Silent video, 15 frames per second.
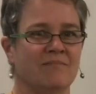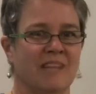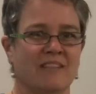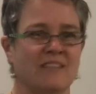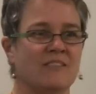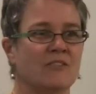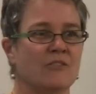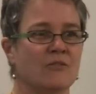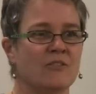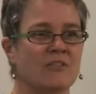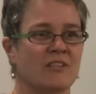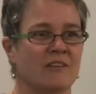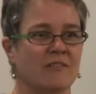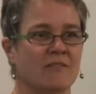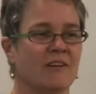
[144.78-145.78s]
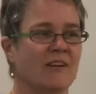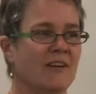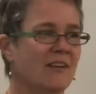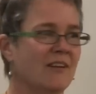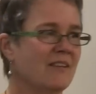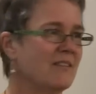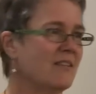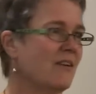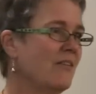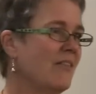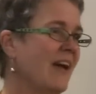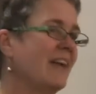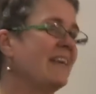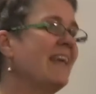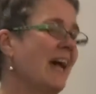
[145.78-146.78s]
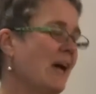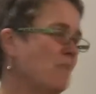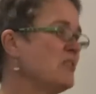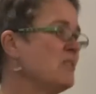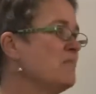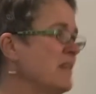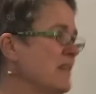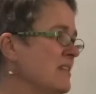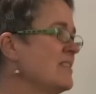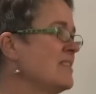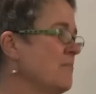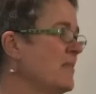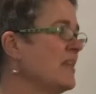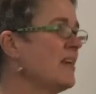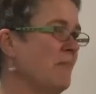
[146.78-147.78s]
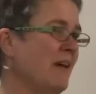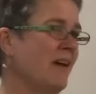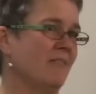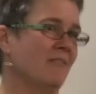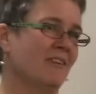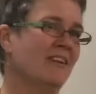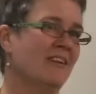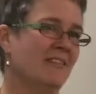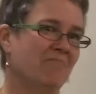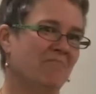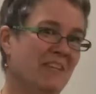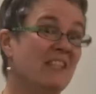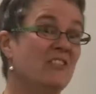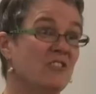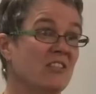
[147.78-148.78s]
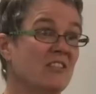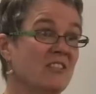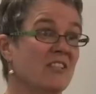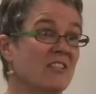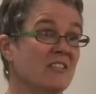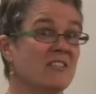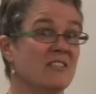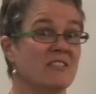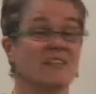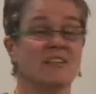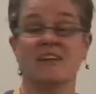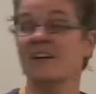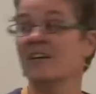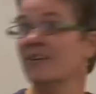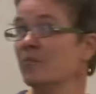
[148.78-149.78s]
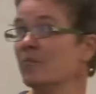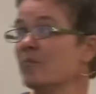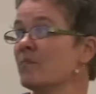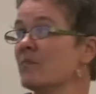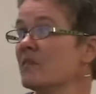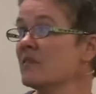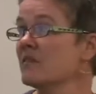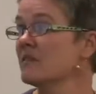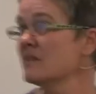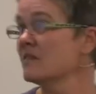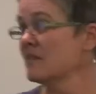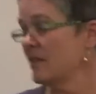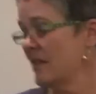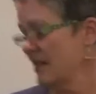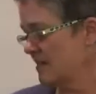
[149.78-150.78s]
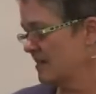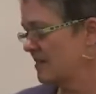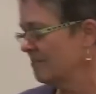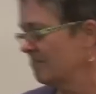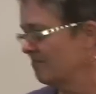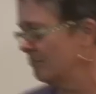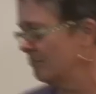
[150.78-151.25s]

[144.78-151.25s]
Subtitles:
get to do so. So that gap to me is something about injustice. So that's